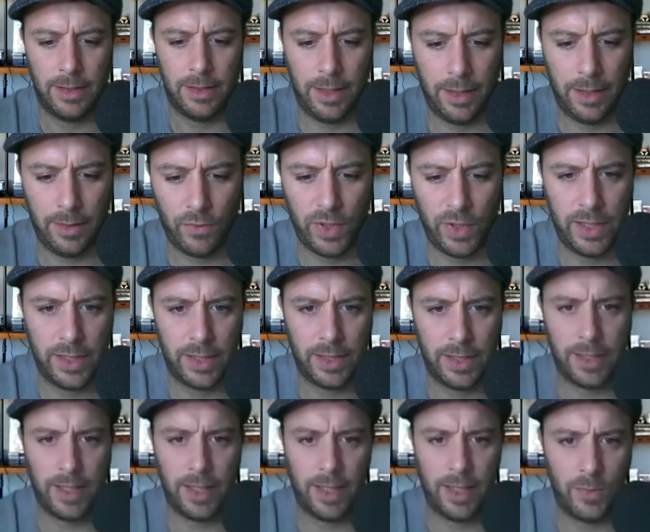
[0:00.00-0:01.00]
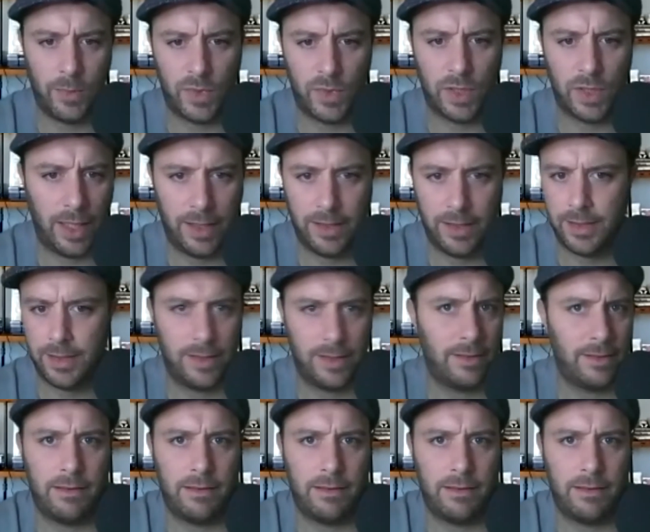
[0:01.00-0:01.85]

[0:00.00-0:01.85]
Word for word: in recent times as